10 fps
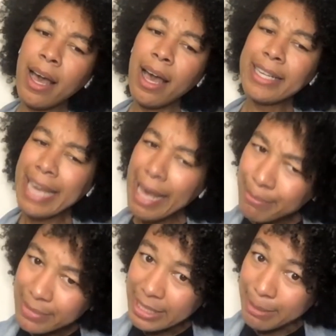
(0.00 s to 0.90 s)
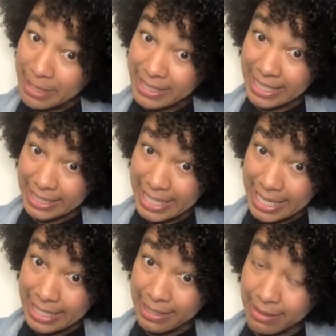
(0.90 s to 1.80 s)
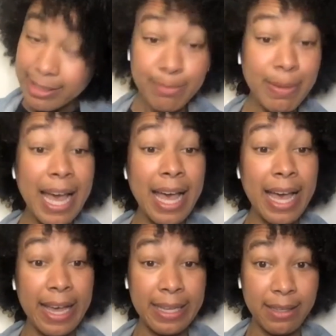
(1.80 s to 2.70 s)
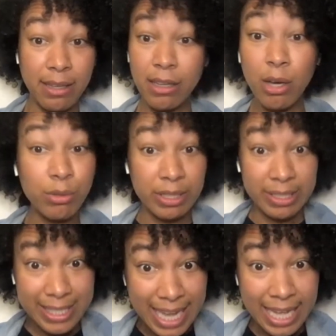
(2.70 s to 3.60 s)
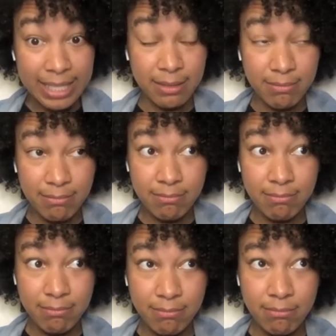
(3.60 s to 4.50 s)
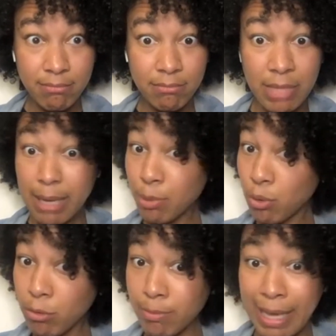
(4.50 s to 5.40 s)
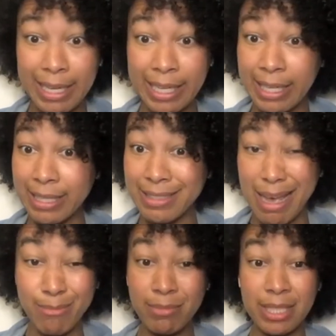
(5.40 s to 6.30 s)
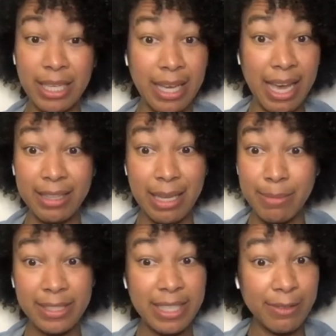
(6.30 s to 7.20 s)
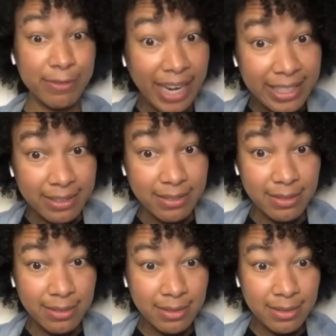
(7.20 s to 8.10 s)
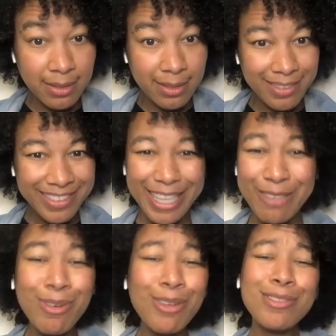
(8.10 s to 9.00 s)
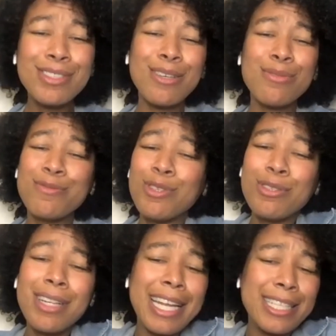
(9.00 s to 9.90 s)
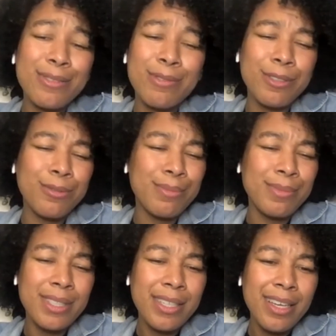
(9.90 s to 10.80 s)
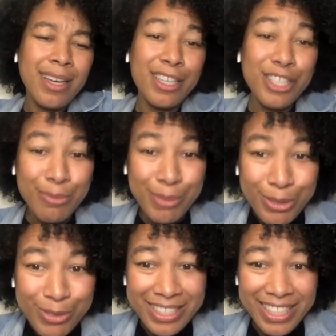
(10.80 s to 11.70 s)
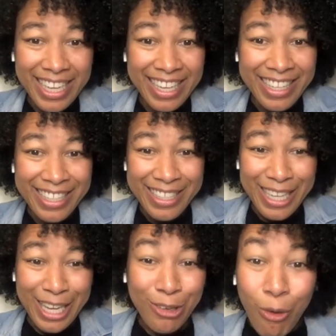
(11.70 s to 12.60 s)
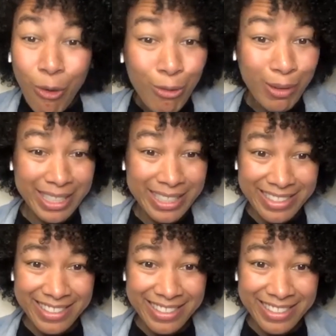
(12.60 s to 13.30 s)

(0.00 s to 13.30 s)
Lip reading: An empty biscuit tin is bare, alone and sad. Their poor belly is empty and they miss their friends. They want a full classroom, a community, a chorus.